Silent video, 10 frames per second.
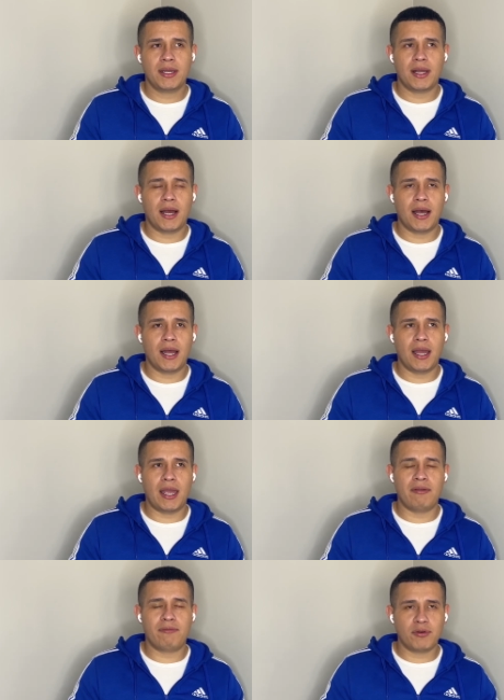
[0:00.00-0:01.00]
uh,
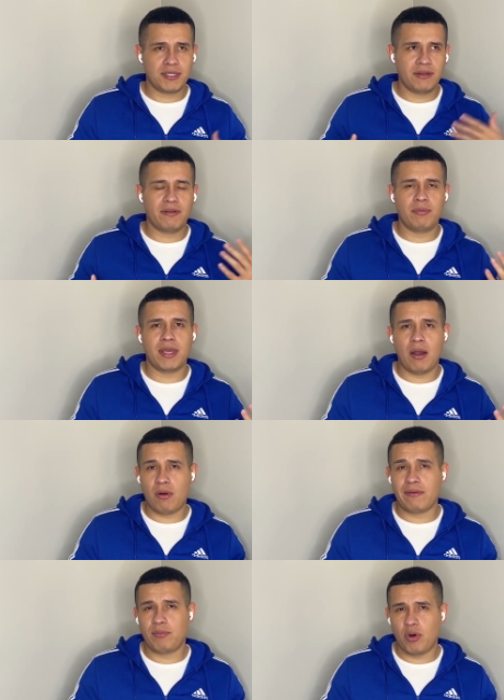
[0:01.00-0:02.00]
and fortunately for me i
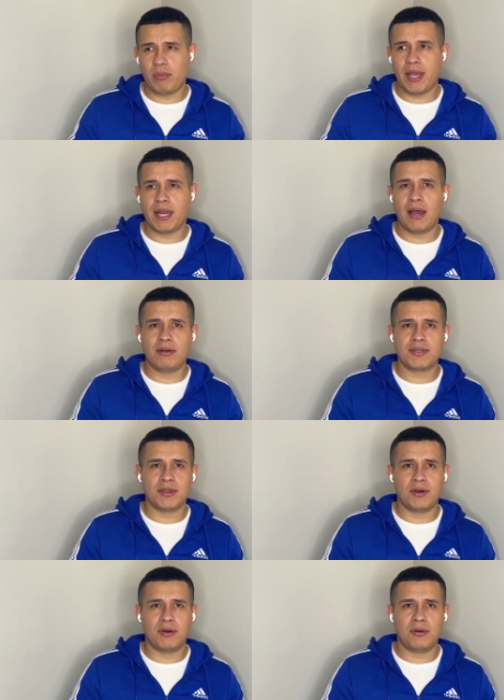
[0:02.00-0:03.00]
work from home right now
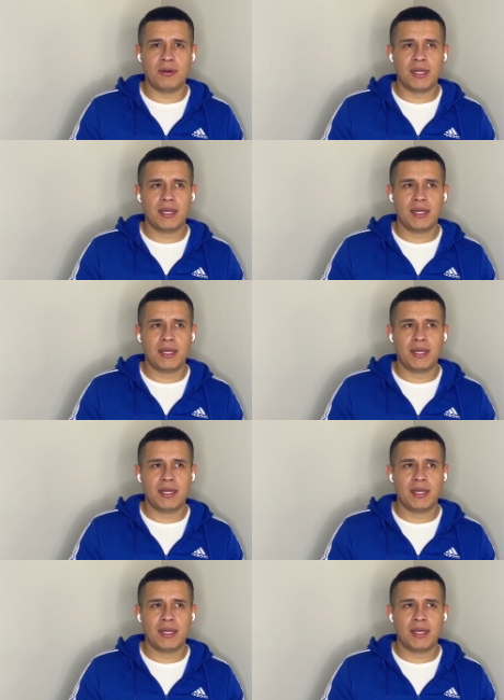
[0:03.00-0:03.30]
so